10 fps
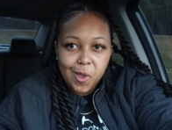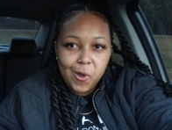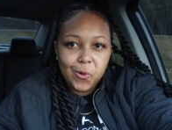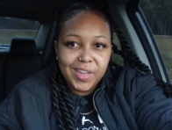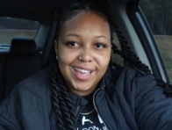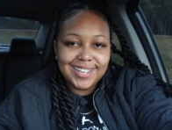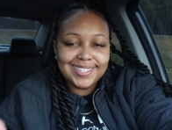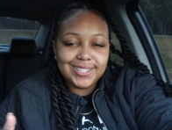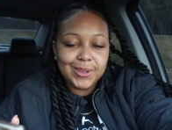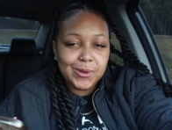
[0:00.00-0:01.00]
Okay,
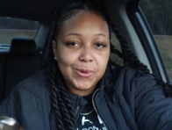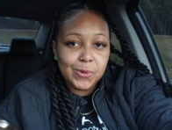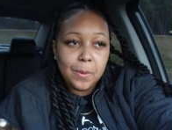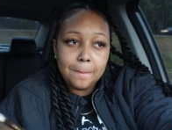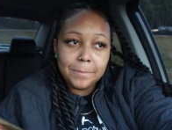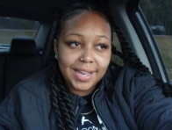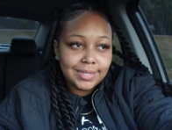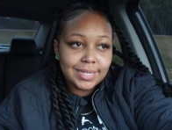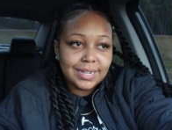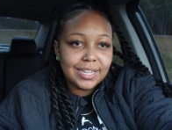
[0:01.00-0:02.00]
so
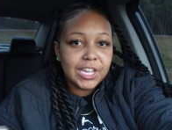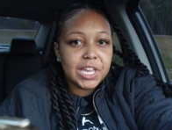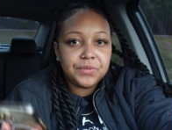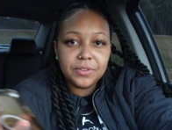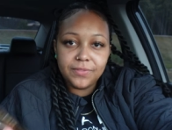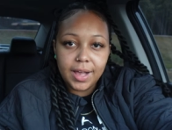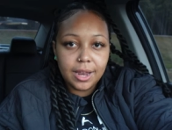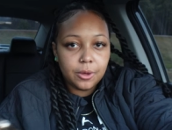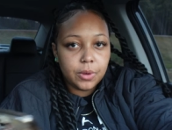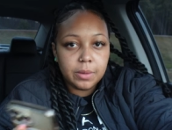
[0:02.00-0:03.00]
basically if you
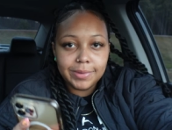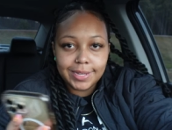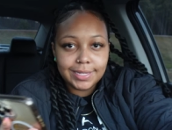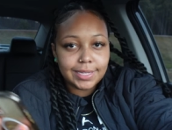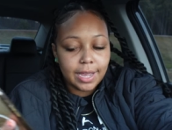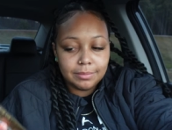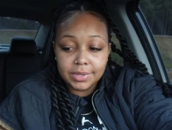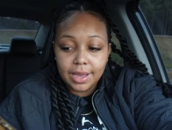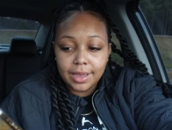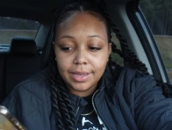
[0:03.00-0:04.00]
follow a blood type
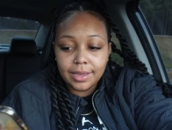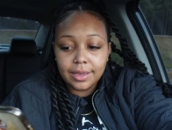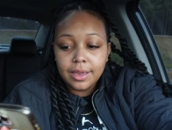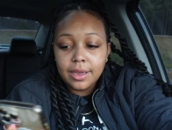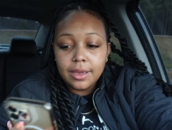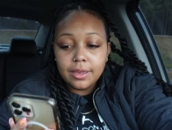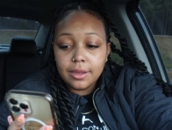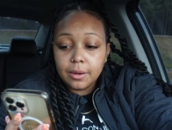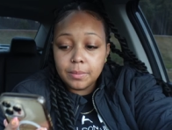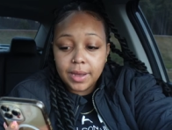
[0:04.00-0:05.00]
diet,
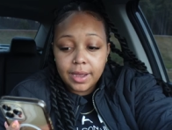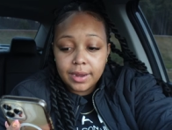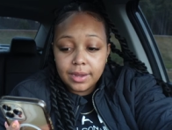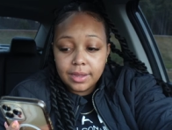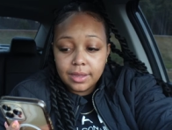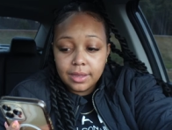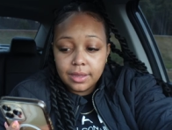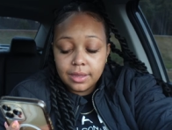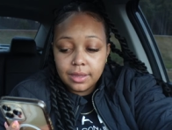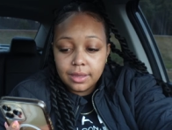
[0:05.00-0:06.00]
your
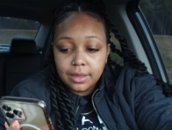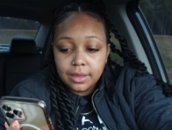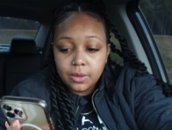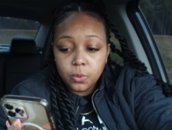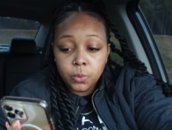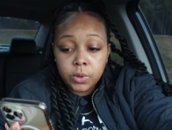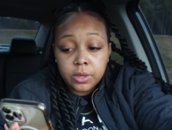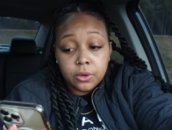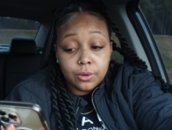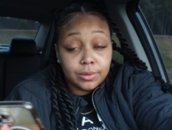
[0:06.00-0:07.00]
body
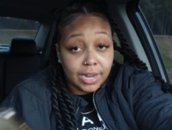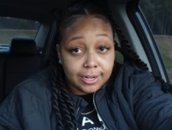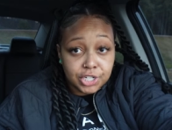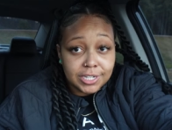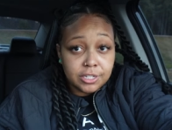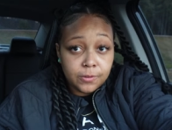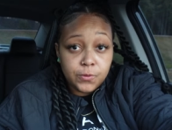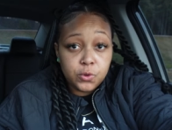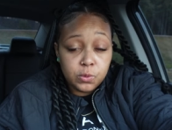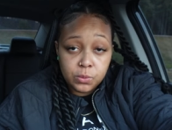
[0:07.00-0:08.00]
will digest the
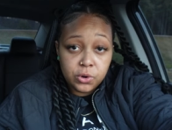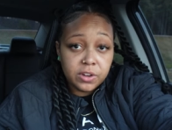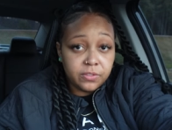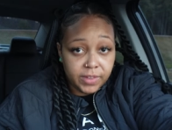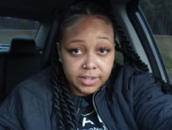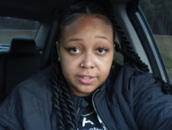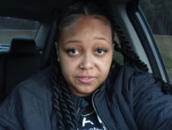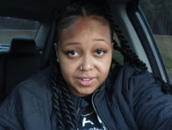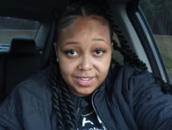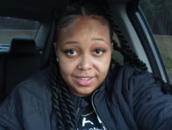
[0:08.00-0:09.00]
food more
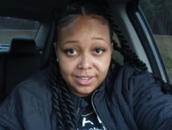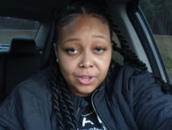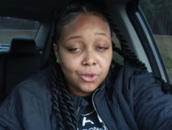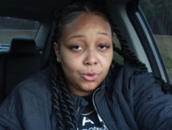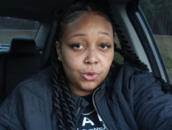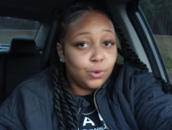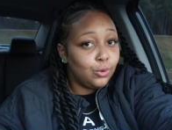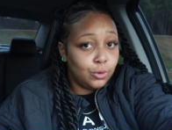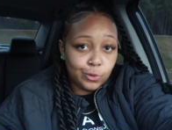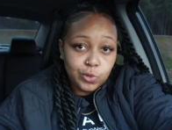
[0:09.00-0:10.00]
effectively
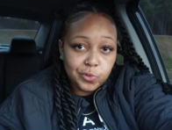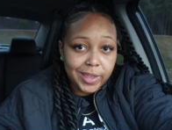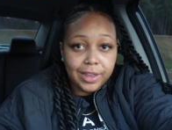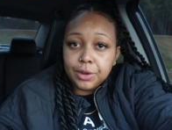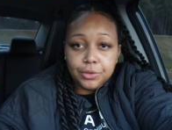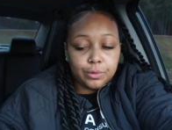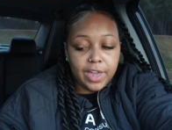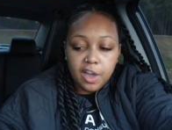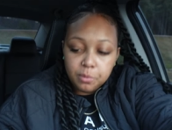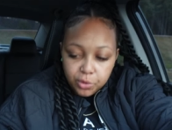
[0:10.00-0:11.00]
you'll lose weight and you'll
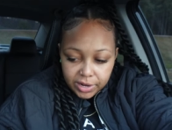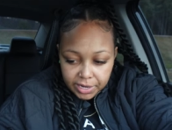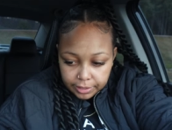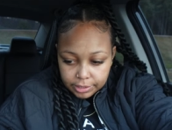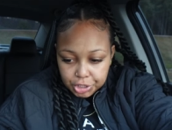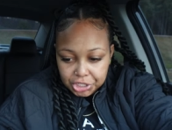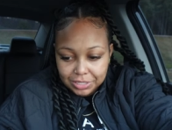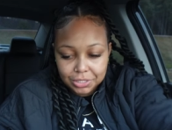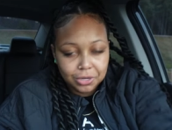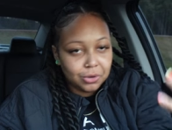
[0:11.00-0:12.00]
have more
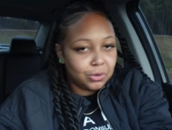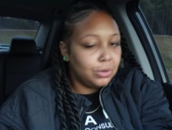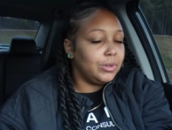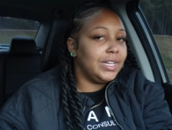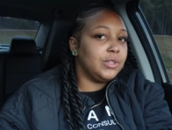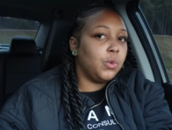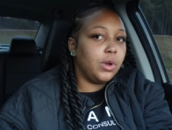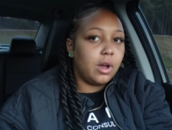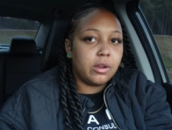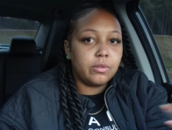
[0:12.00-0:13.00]
energy so who doesn't
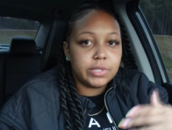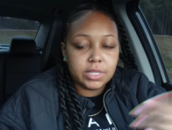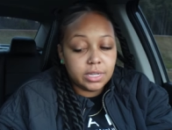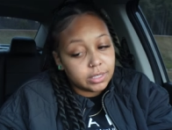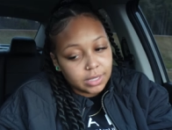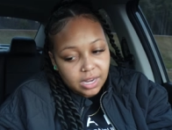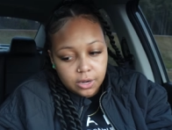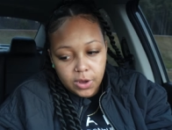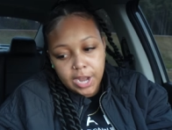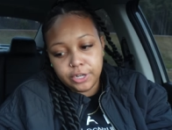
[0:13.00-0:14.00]
want all those things i
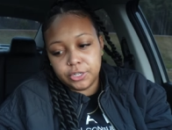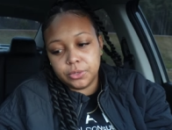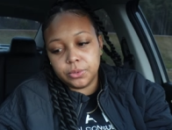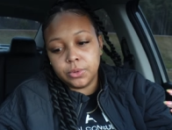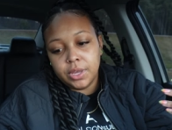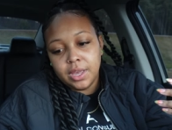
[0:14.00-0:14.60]
know i do